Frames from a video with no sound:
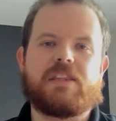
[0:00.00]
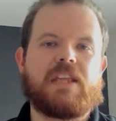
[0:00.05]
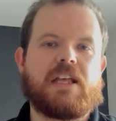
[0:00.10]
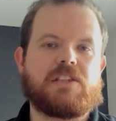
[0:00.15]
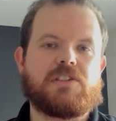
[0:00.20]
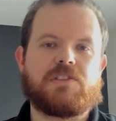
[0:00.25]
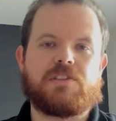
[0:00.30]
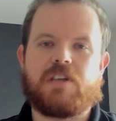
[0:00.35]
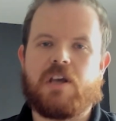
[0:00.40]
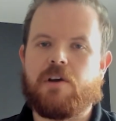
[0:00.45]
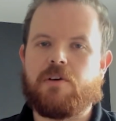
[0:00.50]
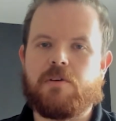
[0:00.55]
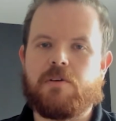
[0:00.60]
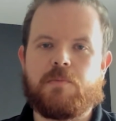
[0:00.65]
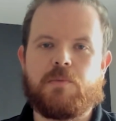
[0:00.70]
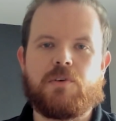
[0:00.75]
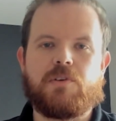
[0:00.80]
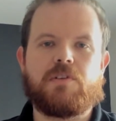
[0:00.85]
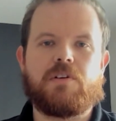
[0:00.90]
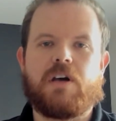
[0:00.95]
That's
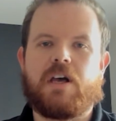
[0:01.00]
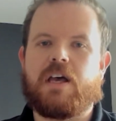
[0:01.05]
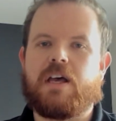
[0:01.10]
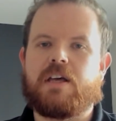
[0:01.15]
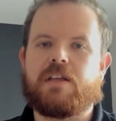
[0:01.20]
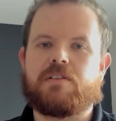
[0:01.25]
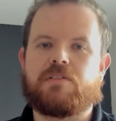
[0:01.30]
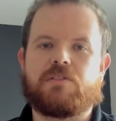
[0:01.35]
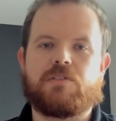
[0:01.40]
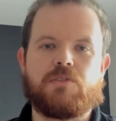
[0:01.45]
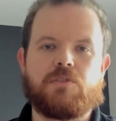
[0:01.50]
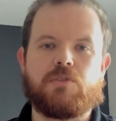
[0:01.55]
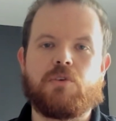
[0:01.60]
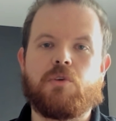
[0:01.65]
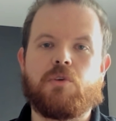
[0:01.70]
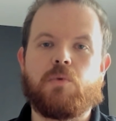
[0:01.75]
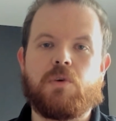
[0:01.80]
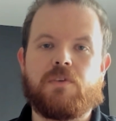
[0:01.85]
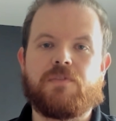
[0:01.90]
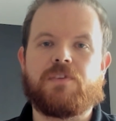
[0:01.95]
terrible, and Google
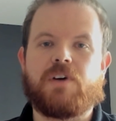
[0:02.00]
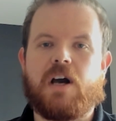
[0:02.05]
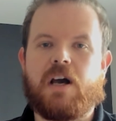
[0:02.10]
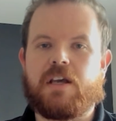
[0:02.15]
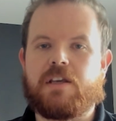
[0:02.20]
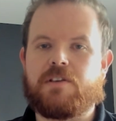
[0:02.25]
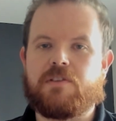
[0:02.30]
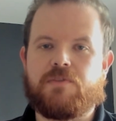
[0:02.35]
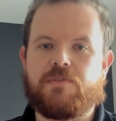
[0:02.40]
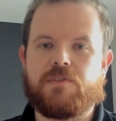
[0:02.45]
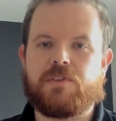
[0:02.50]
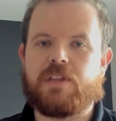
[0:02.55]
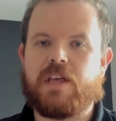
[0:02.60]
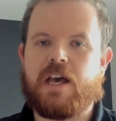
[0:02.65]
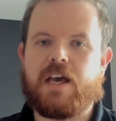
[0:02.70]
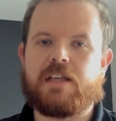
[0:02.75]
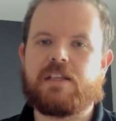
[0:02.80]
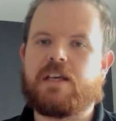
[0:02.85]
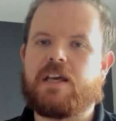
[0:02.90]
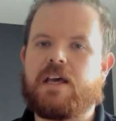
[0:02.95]
will flag you for
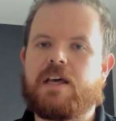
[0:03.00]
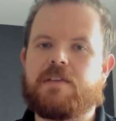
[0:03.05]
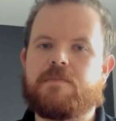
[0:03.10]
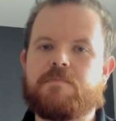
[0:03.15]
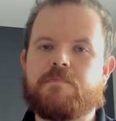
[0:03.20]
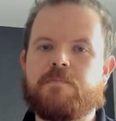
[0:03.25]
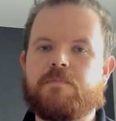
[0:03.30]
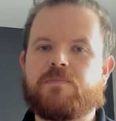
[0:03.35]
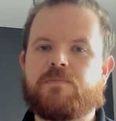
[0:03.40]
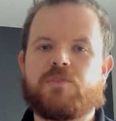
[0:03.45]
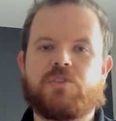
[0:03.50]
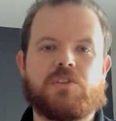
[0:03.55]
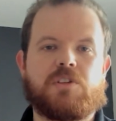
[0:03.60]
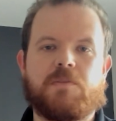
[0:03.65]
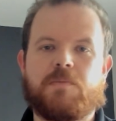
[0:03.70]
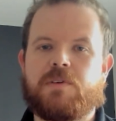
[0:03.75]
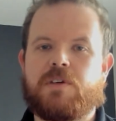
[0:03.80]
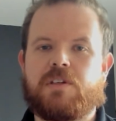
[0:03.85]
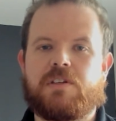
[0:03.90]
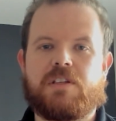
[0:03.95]
that, and it's going to
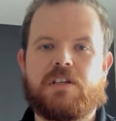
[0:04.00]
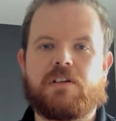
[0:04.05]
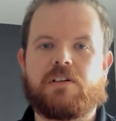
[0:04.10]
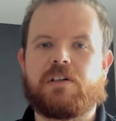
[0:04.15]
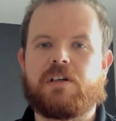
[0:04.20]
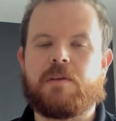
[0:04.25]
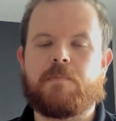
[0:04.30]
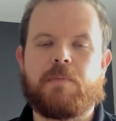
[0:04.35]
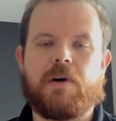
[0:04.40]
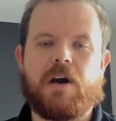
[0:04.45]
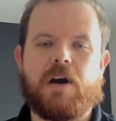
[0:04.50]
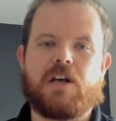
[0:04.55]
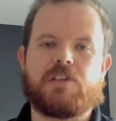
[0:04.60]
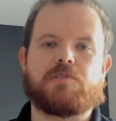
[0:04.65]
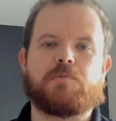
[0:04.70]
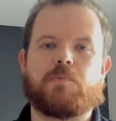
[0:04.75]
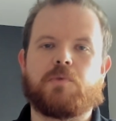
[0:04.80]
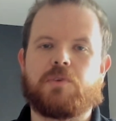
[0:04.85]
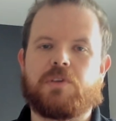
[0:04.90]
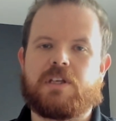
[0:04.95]
be nearly
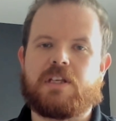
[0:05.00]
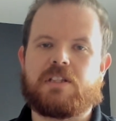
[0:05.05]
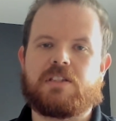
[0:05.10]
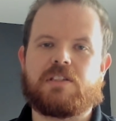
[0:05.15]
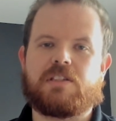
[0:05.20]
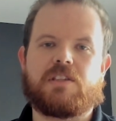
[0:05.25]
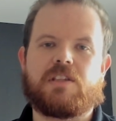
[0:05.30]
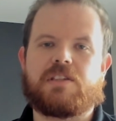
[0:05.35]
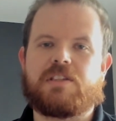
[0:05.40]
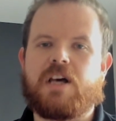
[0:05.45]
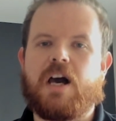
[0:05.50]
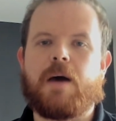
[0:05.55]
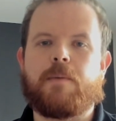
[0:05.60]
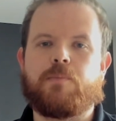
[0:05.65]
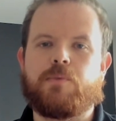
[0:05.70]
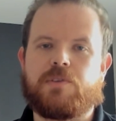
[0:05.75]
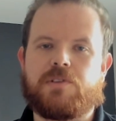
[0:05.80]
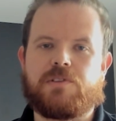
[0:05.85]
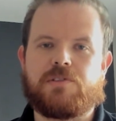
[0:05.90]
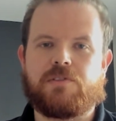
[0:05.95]
impossible to get to the top
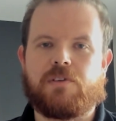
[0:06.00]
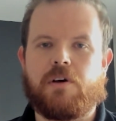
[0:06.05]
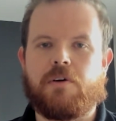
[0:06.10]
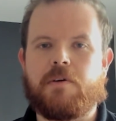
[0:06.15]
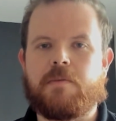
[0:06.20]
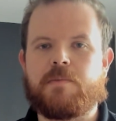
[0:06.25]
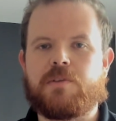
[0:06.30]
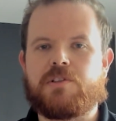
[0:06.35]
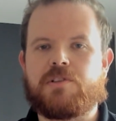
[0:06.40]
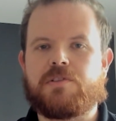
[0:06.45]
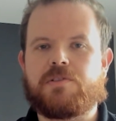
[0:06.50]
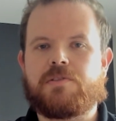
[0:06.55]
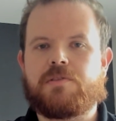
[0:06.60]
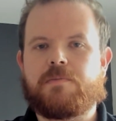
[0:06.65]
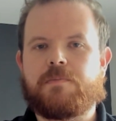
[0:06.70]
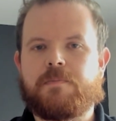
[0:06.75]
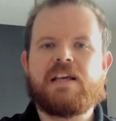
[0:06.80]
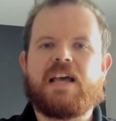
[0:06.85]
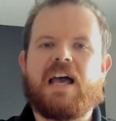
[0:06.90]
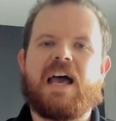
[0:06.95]
with slow images.
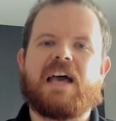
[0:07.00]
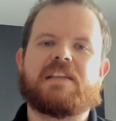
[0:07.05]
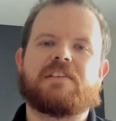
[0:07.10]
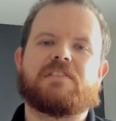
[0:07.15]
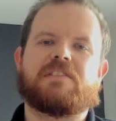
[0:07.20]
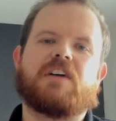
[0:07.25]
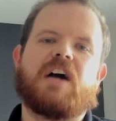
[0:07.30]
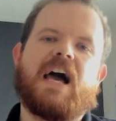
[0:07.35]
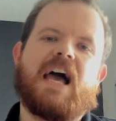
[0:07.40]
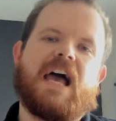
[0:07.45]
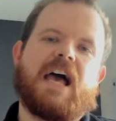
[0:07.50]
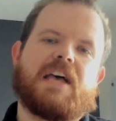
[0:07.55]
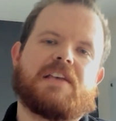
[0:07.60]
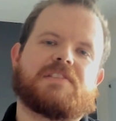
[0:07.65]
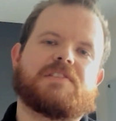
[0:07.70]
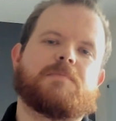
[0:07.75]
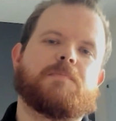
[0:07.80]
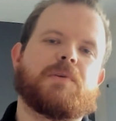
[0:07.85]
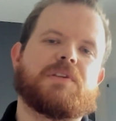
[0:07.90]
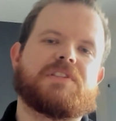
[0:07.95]
And
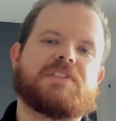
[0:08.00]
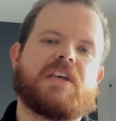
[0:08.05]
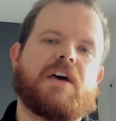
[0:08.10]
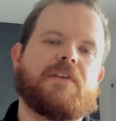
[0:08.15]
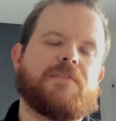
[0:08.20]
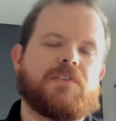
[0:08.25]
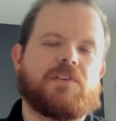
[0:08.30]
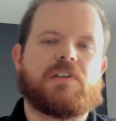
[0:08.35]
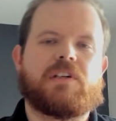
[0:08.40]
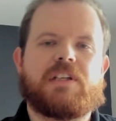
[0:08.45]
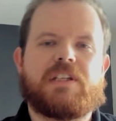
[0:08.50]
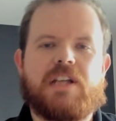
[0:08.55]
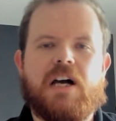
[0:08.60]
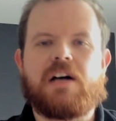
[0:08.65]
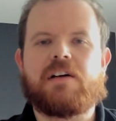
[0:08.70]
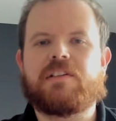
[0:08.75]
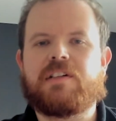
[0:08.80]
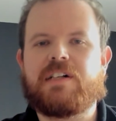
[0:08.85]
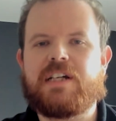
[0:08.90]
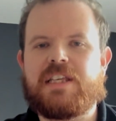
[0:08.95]
last, but definitely
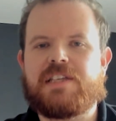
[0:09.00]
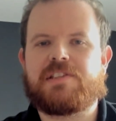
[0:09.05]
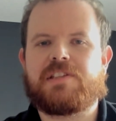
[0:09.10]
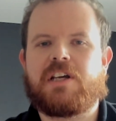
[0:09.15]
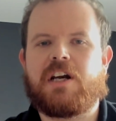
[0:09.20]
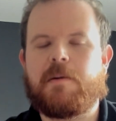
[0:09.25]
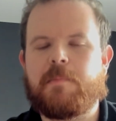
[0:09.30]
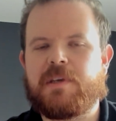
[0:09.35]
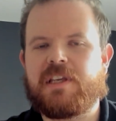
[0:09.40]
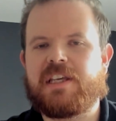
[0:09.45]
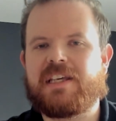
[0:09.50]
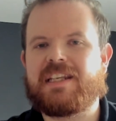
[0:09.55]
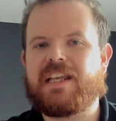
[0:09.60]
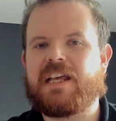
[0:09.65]
not least, coming in